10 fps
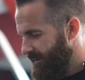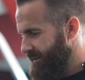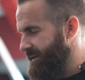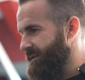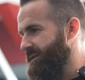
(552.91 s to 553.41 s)

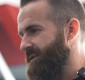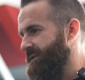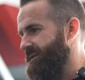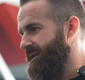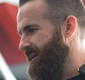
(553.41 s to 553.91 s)
six
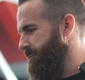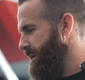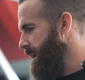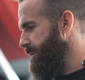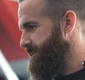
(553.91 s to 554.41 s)
inches, like a
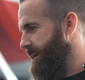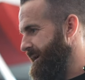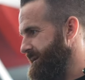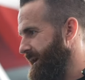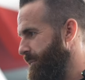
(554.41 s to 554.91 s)
couple
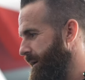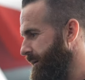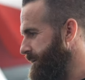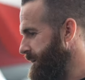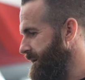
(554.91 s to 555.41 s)
spots that like
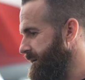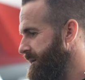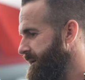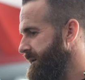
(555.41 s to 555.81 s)
puddled through here.